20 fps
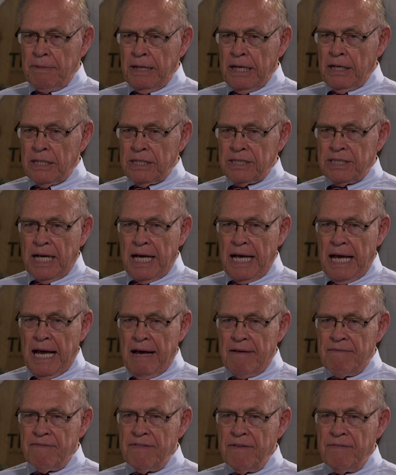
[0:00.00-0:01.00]
because I
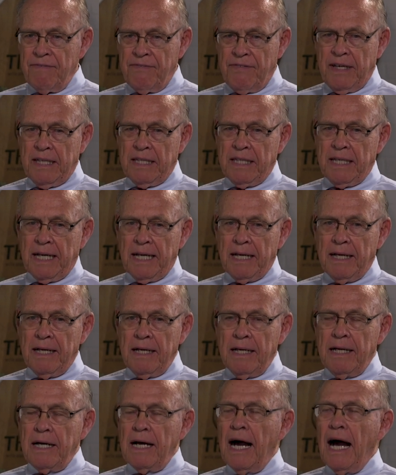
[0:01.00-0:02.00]
have the feeling
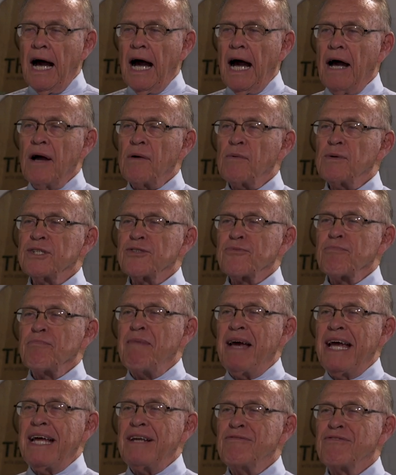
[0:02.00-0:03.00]
I was
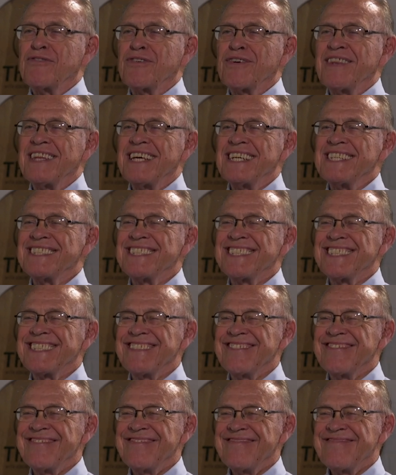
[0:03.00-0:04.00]
made for
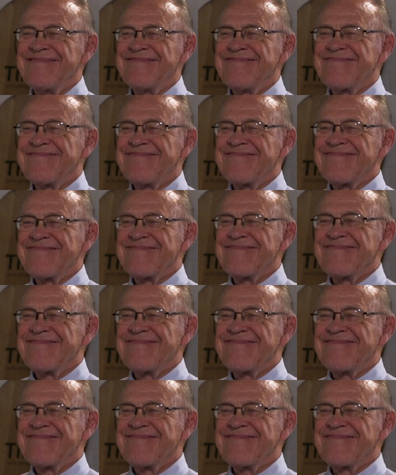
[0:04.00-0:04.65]
this. Mm